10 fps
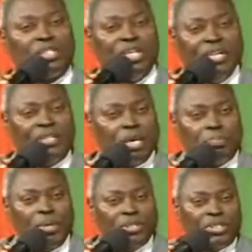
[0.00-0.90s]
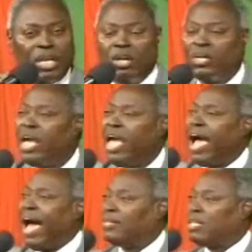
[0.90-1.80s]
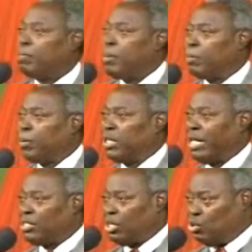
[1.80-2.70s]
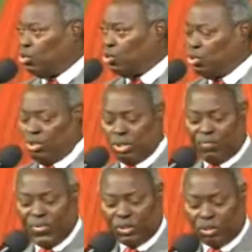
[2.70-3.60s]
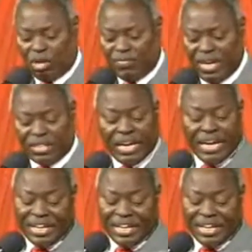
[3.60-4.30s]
things that please the Lord, and the people that take hold of his covenant,